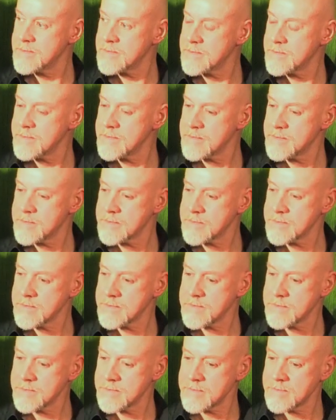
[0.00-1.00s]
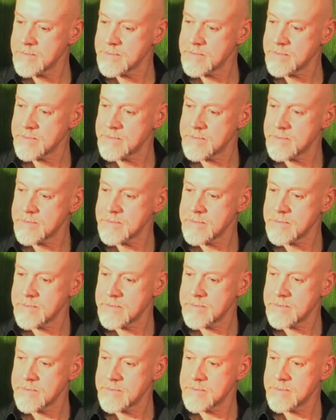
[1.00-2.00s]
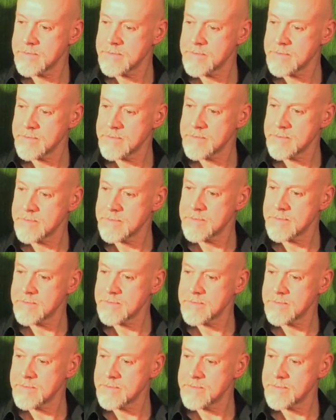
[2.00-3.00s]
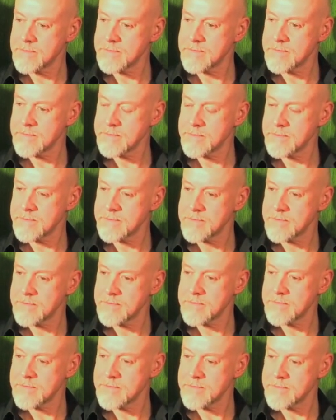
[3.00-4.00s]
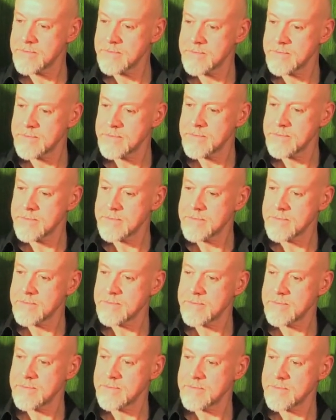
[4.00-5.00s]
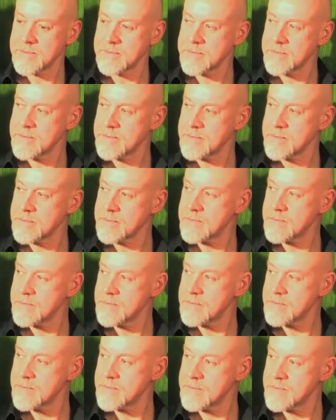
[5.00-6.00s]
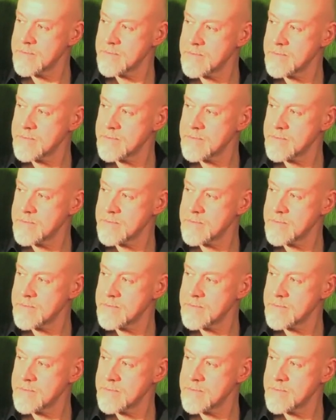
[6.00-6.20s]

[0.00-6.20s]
The person shown says nothing.